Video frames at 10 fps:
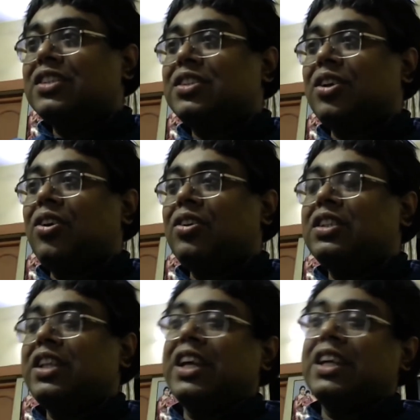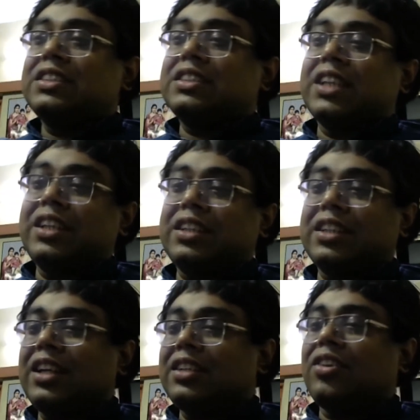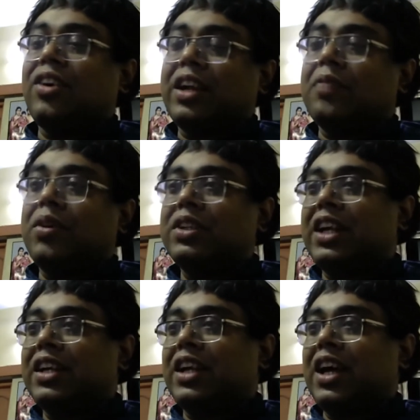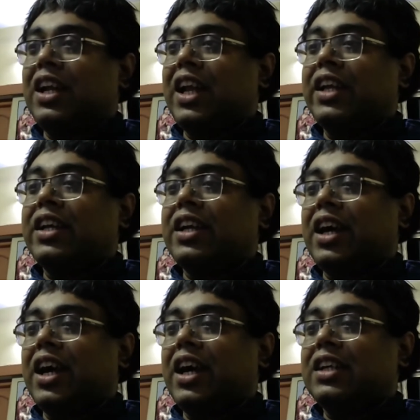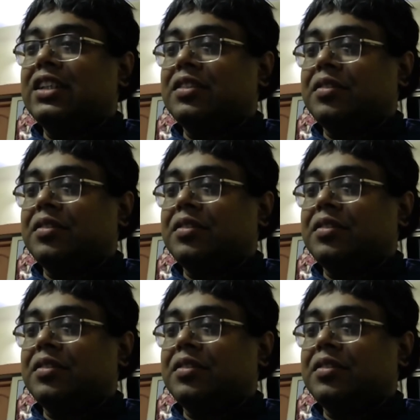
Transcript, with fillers: So they say, th- thought about that, uh, like uh,